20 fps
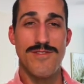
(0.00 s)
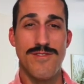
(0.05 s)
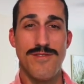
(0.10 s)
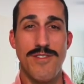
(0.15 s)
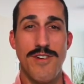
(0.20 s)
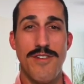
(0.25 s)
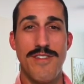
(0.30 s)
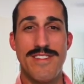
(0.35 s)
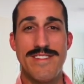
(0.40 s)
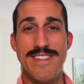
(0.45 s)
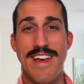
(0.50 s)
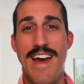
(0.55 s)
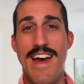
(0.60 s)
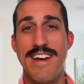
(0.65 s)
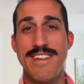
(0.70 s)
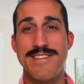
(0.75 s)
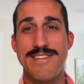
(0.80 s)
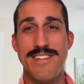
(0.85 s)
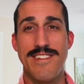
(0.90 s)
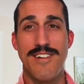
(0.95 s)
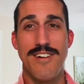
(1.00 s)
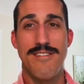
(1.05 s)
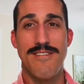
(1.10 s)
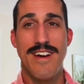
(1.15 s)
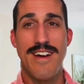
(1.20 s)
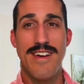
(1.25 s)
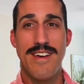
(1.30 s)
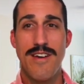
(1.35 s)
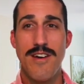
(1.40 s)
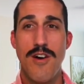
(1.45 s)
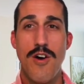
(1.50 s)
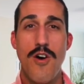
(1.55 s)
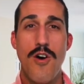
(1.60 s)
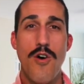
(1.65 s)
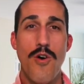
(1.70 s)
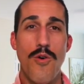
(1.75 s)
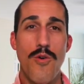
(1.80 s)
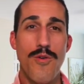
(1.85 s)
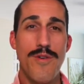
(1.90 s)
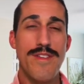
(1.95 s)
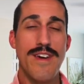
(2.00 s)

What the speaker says: known as the SCRA or the